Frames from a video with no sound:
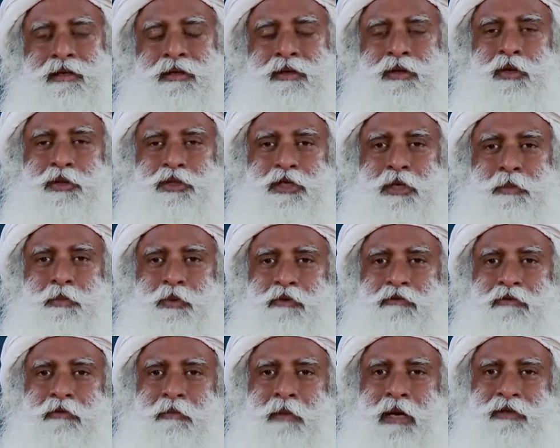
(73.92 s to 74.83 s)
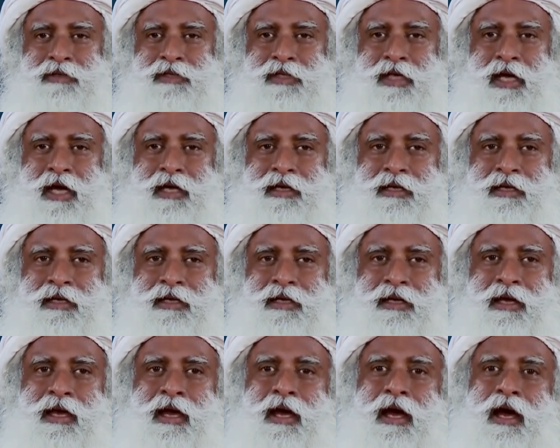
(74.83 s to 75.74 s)
no support from outside,
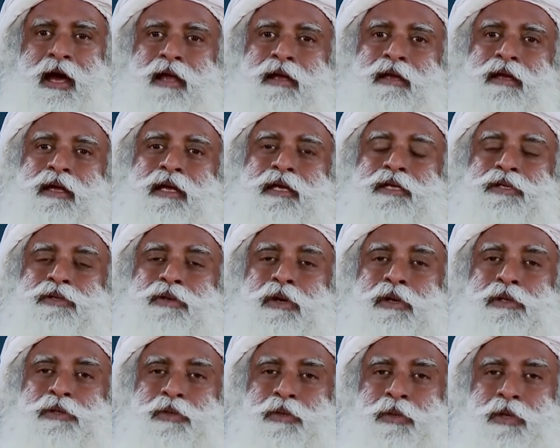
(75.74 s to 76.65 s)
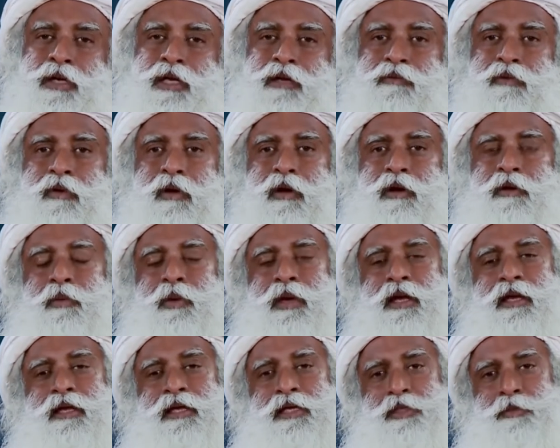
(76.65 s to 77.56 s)
and it is also involved
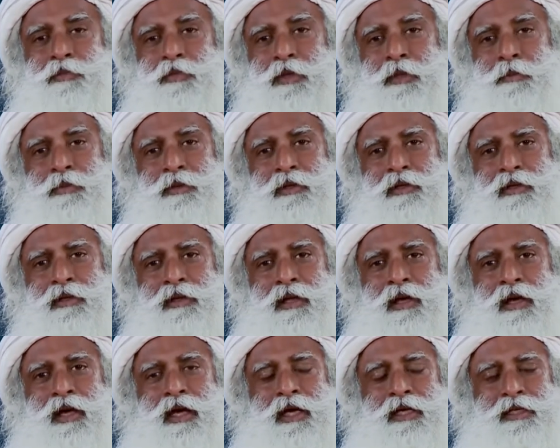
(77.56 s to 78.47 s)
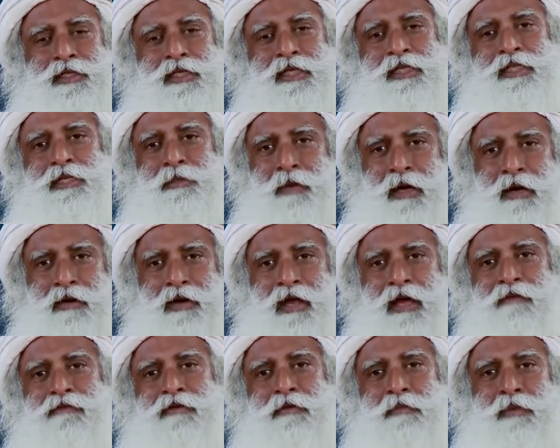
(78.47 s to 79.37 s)
various people, and just about
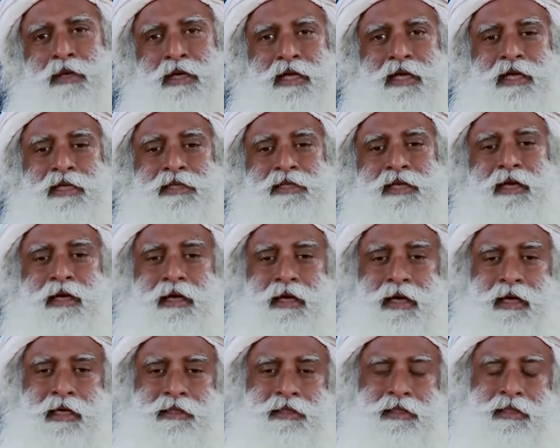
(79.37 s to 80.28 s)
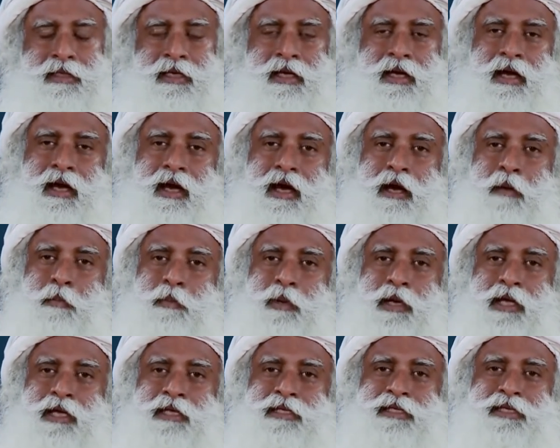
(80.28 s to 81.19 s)
everybody gets engaged. A
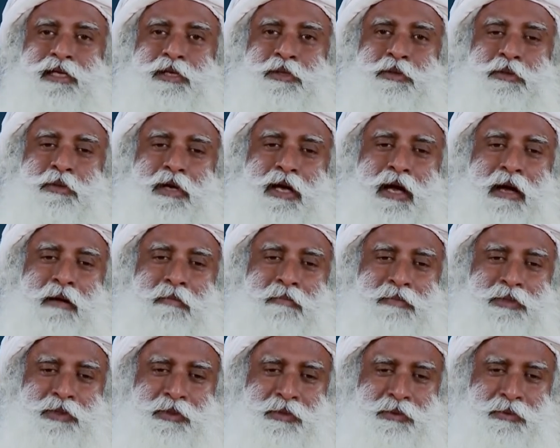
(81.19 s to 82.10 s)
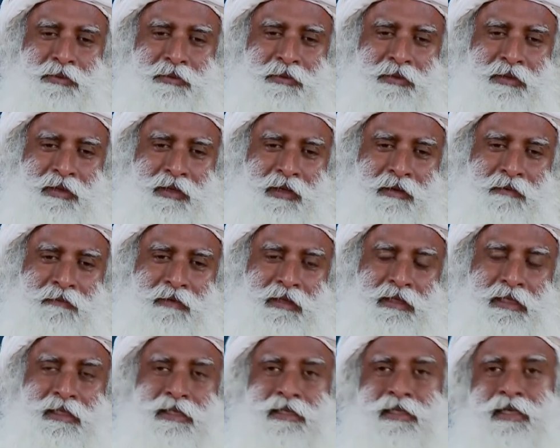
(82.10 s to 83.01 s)
place that you come to
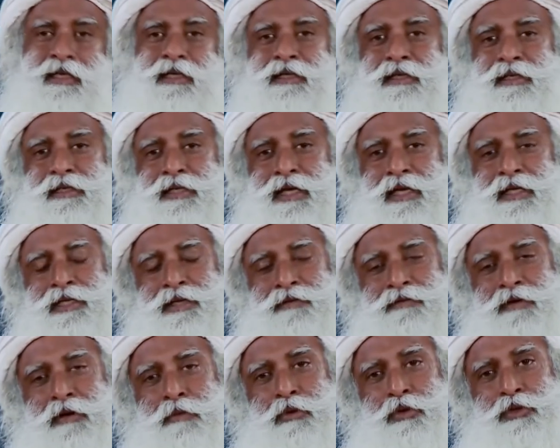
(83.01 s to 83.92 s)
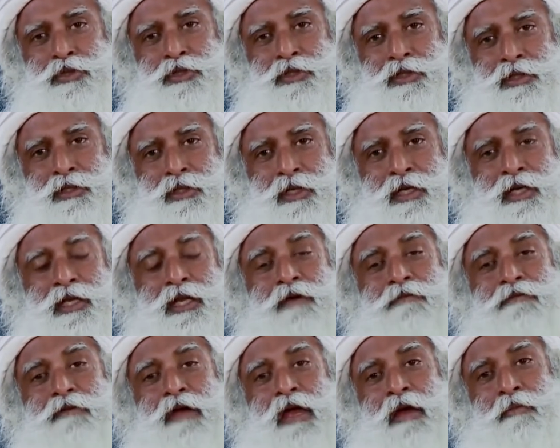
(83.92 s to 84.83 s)
with a certain sense of emotion,
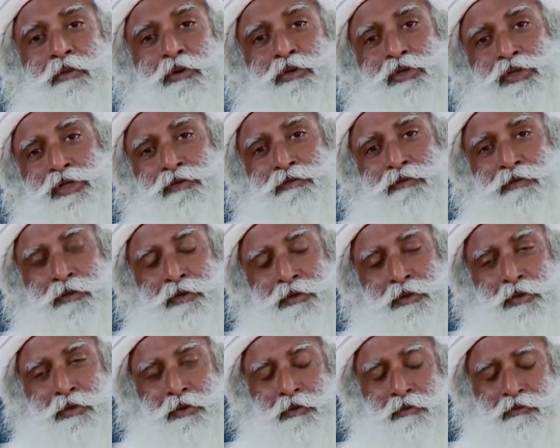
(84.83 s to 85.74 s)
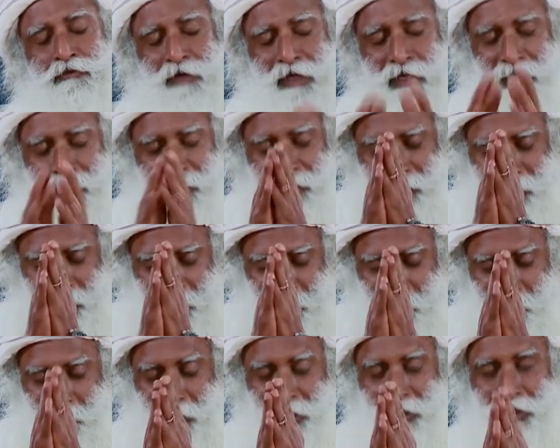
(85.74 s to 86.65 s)
enough emotion for you to feel
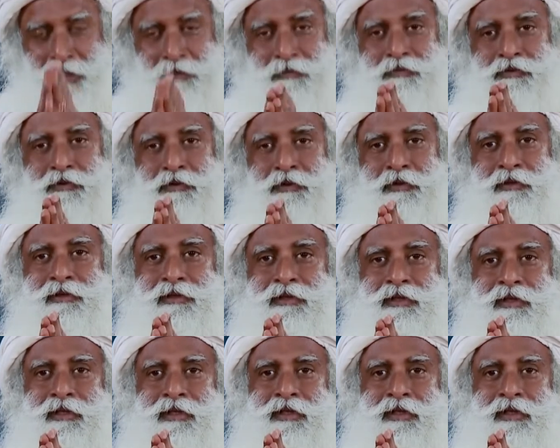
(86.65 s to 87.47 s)
worshipful,